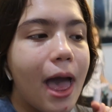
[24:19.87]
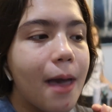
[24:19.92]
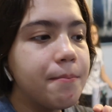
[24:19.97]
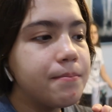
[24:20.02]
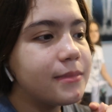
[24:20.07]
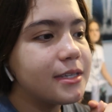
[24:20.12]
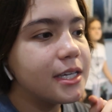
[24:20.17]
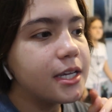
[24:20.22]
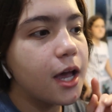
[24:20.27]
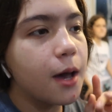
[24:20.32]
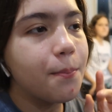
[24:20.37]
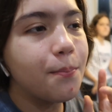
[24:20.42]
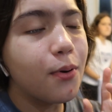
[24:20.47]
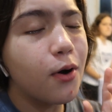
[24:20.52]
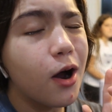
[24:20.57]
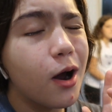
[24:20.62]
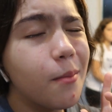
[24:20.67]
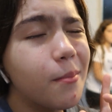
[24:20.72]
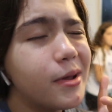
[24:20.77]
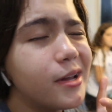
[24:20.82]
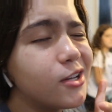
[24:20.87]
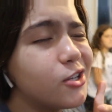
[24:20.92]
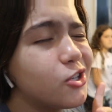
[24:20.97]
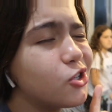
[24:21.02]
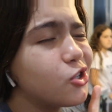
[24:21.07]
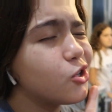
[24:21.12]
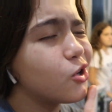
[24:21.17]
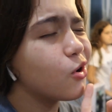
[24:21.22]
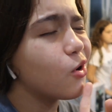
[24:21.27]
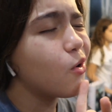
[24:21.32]
empty
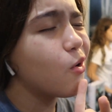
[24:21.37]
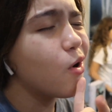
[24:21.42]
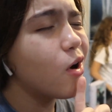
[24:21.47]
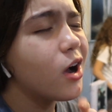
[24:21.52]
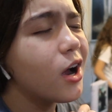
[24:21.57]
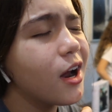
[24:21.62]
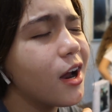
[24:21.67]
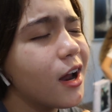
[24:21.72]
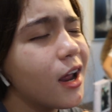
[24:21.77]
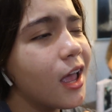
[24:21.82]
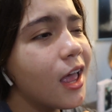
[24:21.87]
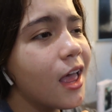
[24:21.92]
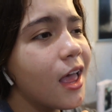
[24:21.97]
apartment tour